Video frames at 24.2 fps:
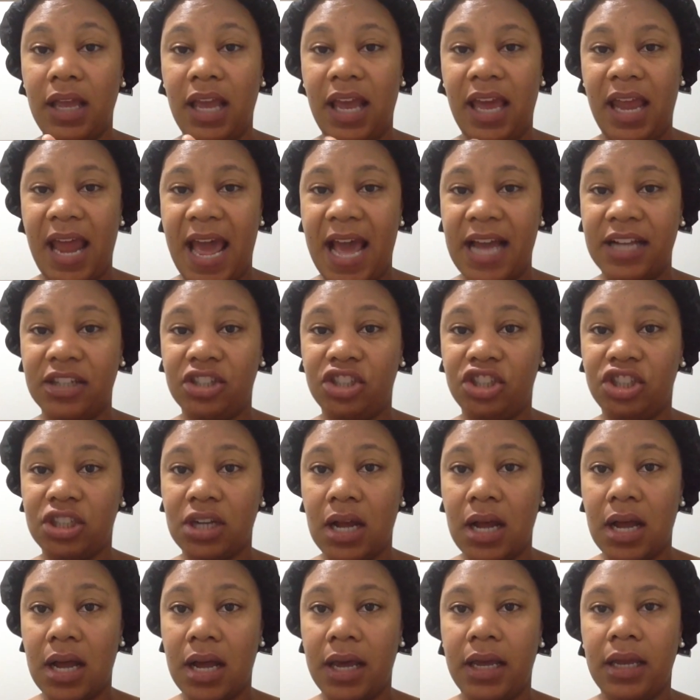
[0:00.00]
It adds
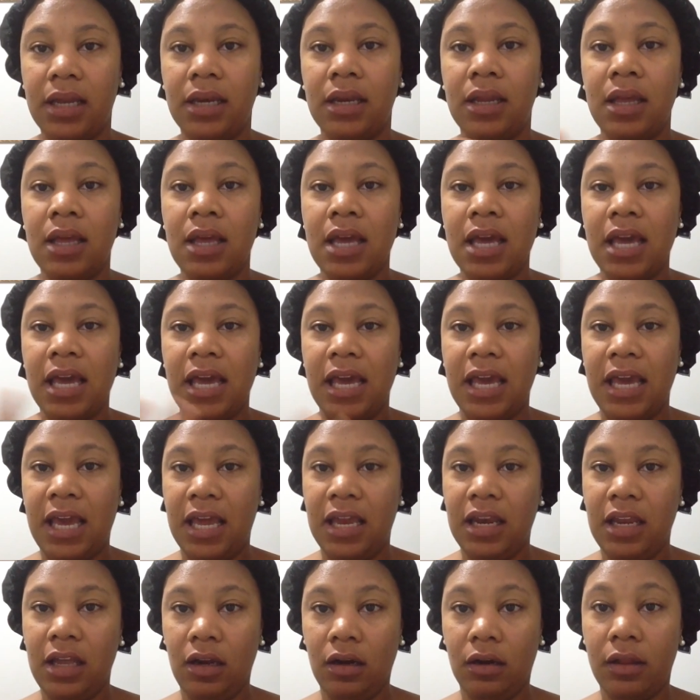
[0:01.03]
shine
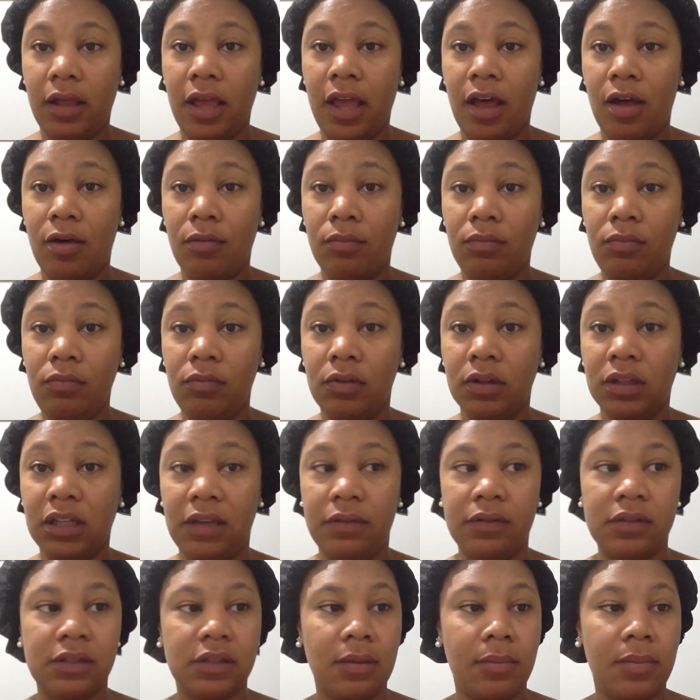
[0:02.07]
and it'll help
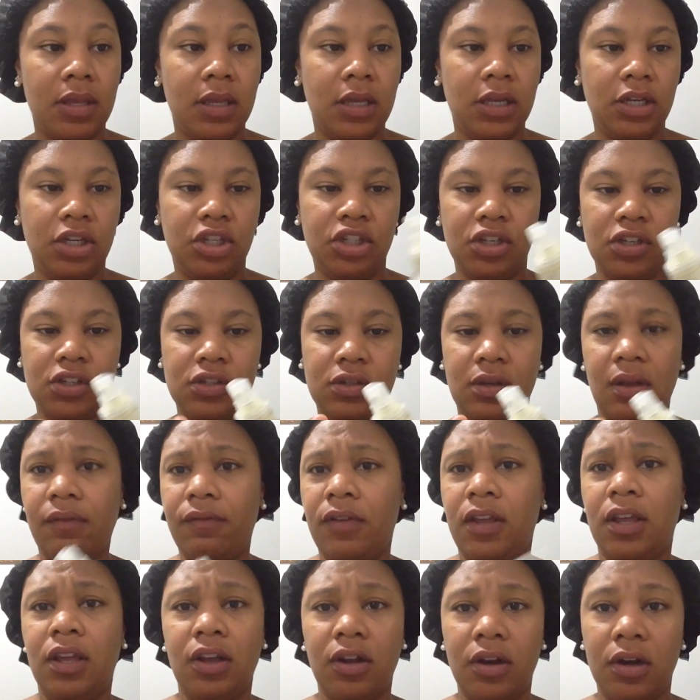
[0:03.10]
relieve some of the itching. So I
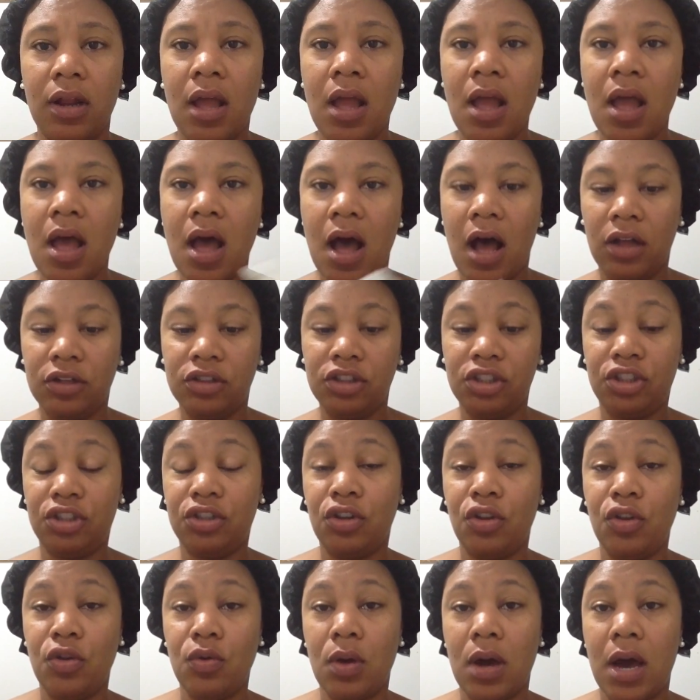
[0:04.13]
figured I'll just
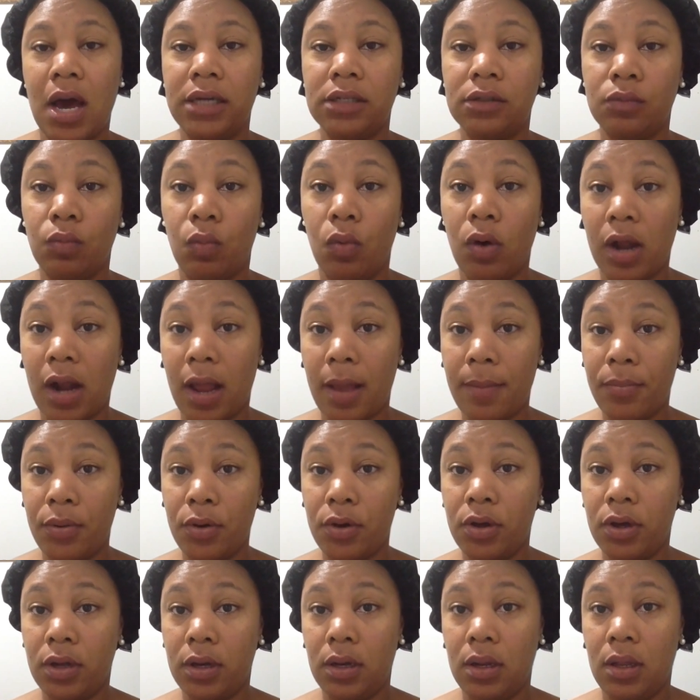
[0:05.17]
show you guys what I
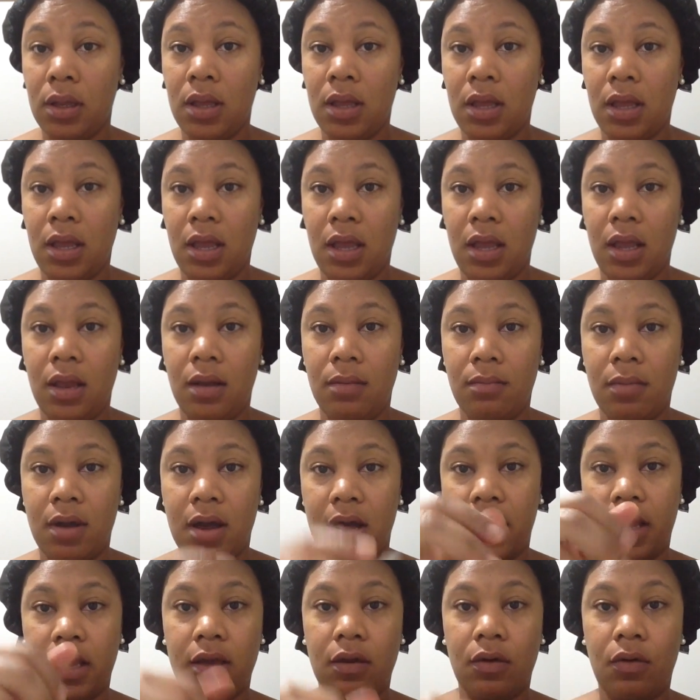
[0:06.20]
put in
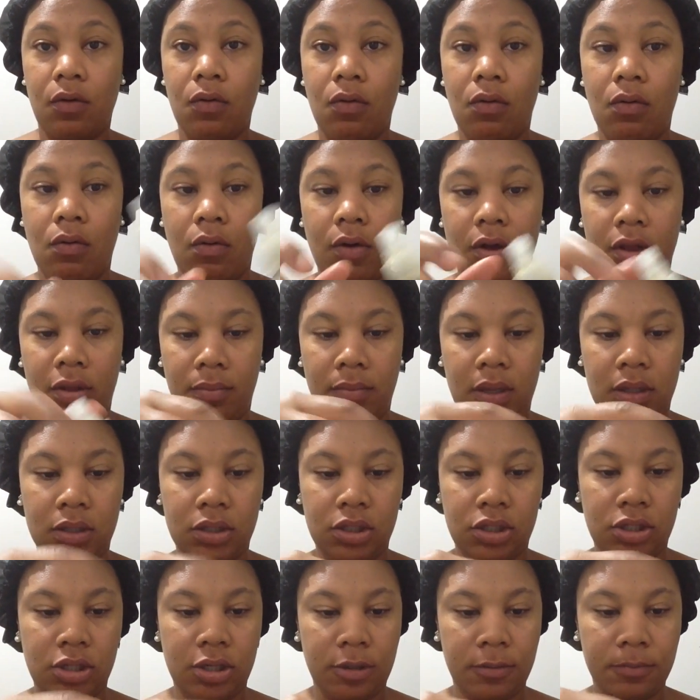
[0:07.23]
my oil
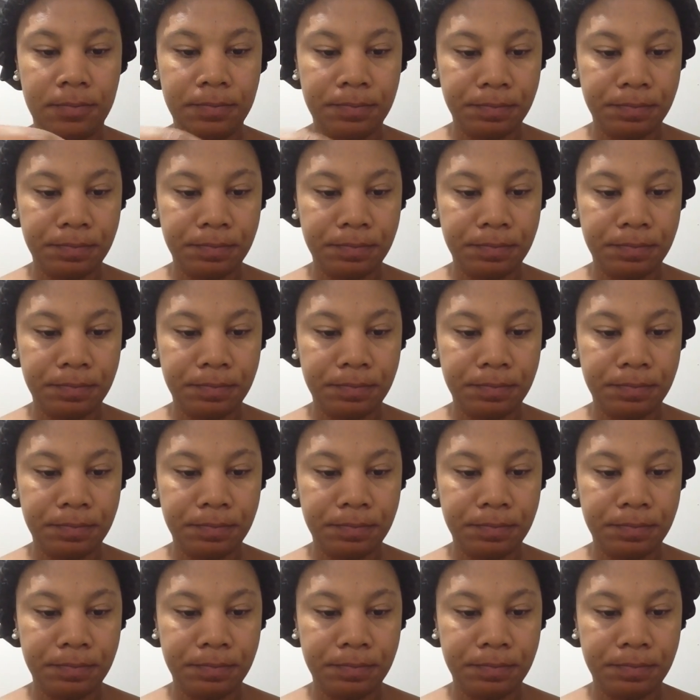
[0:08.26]
mixture.